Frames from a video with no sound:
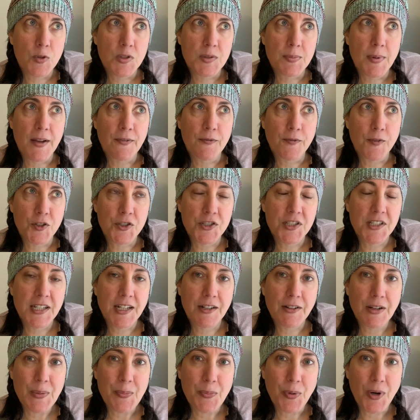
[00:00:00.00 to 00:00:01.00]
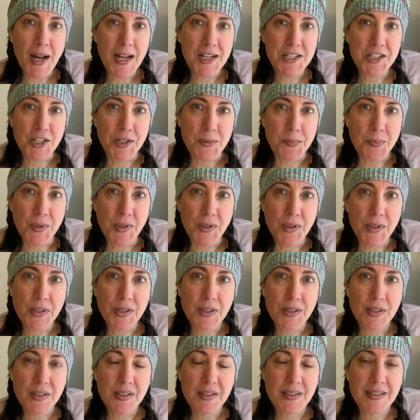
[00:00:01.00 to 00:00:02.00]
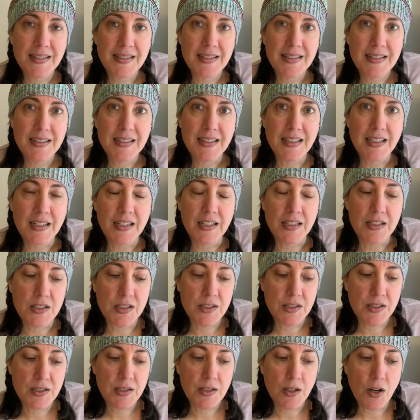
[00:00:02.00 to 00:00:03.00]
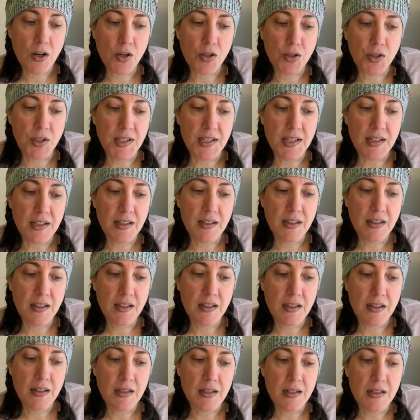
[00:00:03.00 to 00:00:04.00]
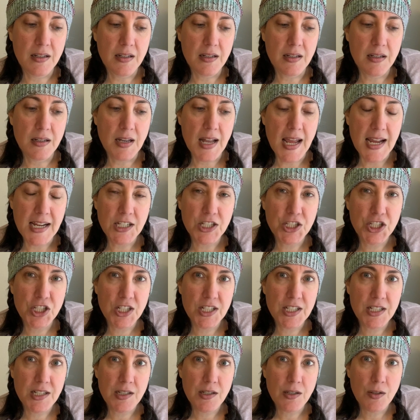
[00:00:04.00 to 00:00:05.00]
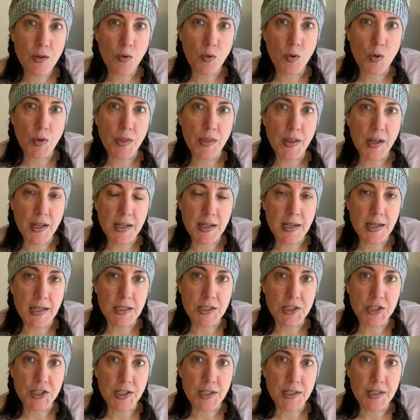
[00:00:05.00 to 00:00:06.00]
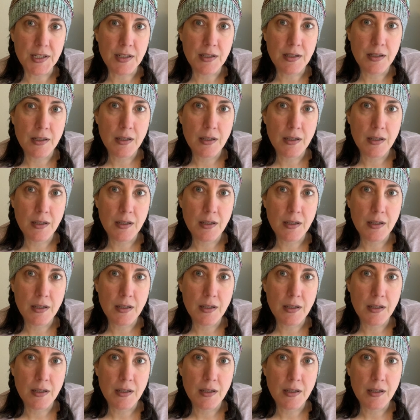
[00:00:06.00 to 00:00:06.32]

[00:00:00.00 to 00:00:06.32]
my first Terry Pratchett book, and it's called Nation, or The Nation.